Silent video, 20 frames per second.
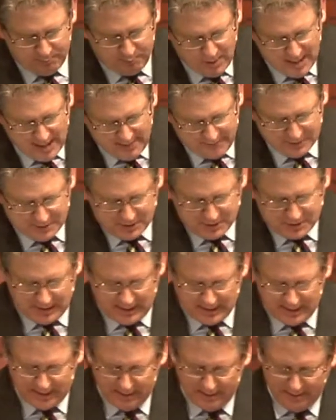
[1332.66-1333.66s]
of the
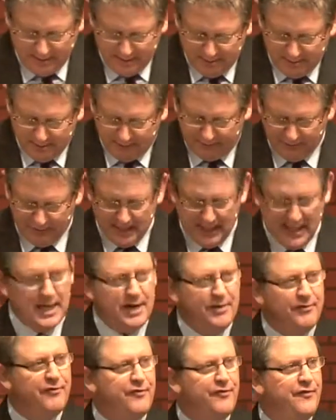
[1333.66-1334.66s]
brevity of
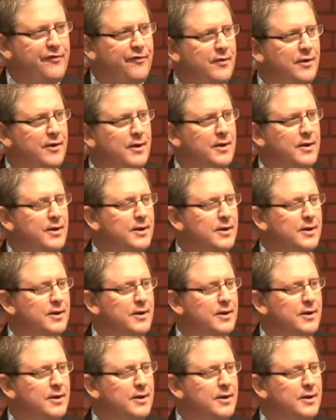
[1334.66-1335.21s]
life.